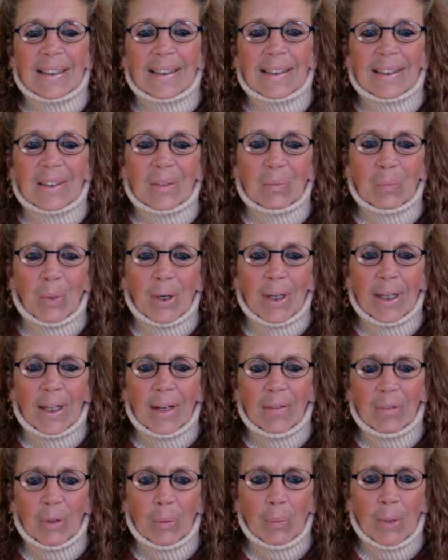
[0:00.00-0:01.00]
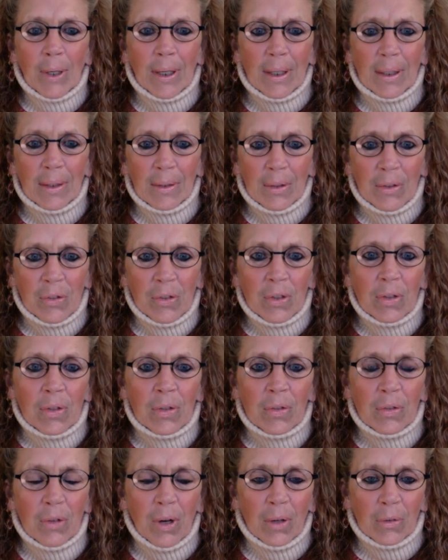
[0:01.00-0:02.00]
Good morning, everyone. This
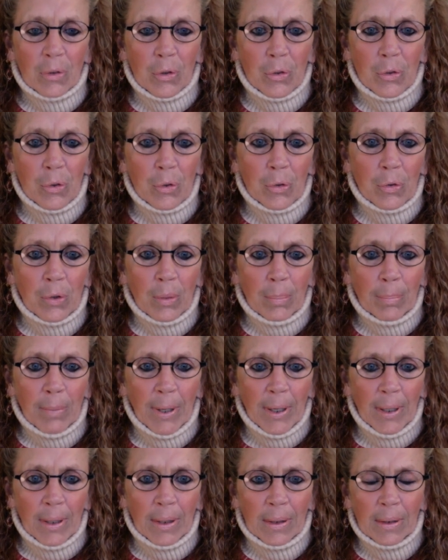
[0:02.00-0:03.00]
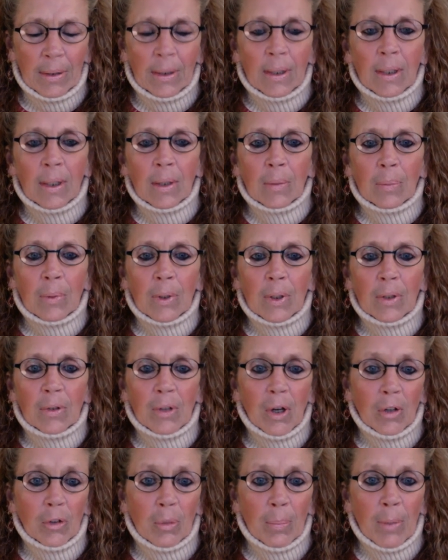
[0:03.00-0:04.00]
is Dr. Susan Marra with
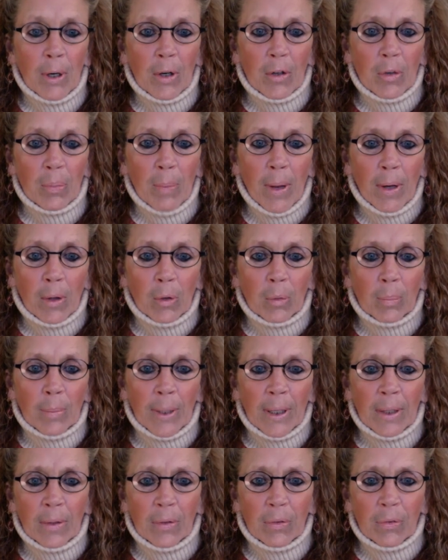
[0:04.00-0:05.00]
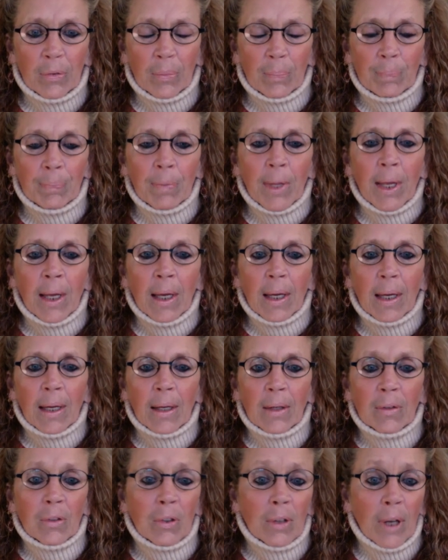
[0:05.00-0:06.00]
Dr. Marra's Medical Minutes.
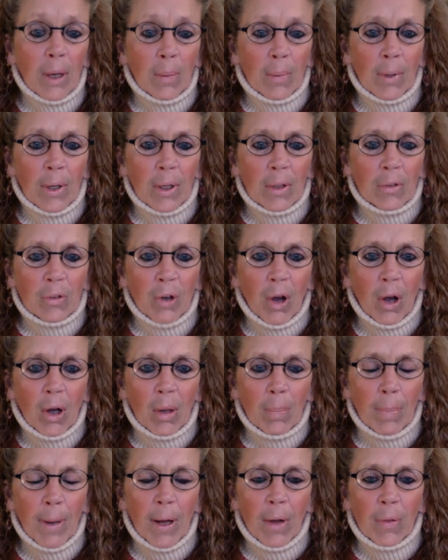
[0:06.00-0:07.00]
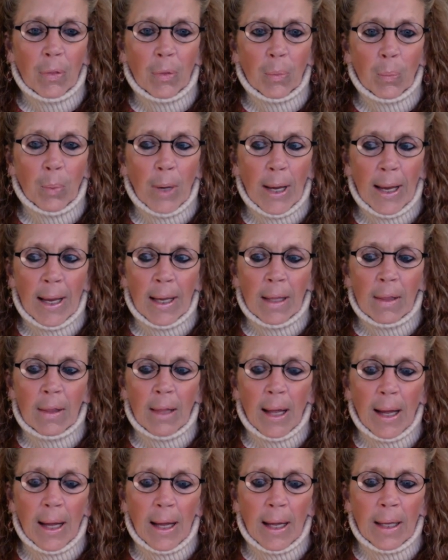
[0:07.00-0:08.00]
And today we're going to talk about the way
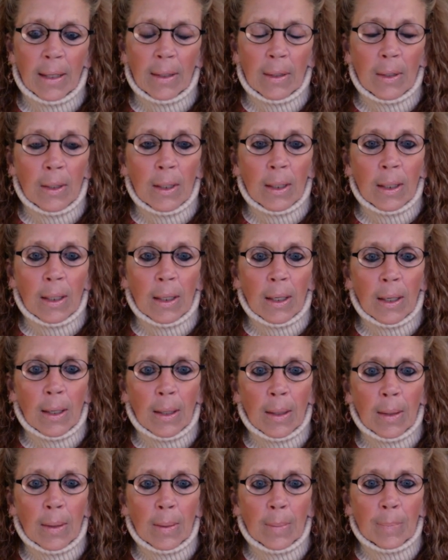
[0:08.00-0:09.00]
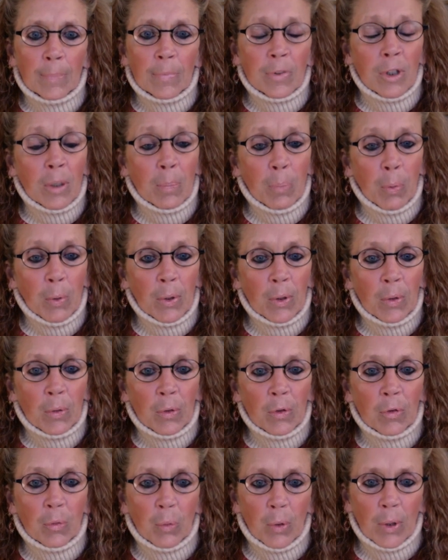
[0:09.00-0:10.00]
that tick-borne
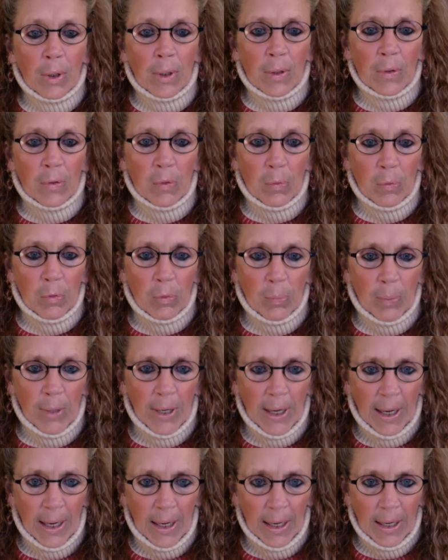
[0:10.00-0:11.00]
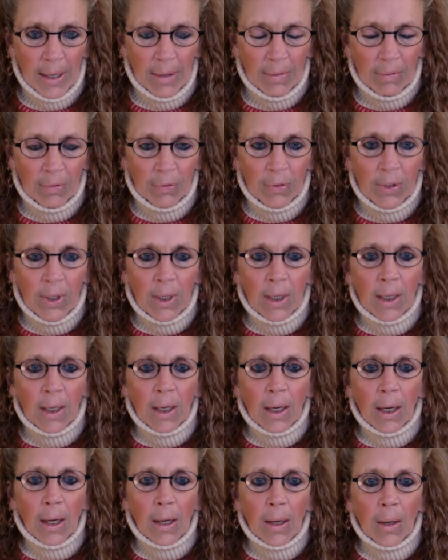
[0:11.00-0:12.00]
illness organisms behave
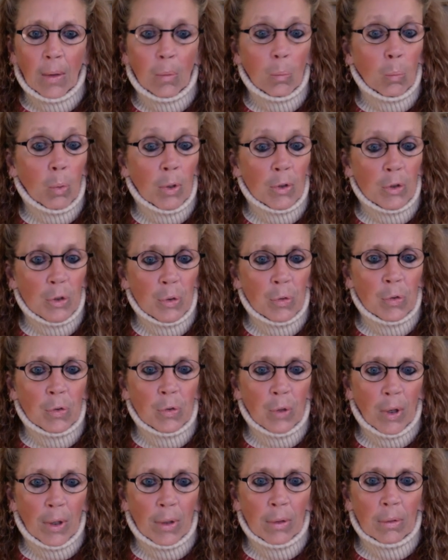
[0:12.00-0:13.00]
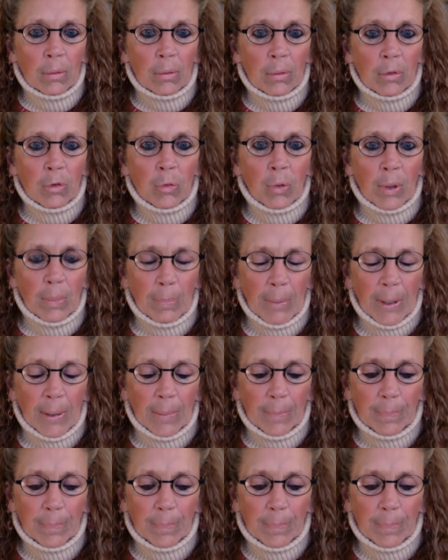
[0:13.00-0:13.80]
once you start treatment.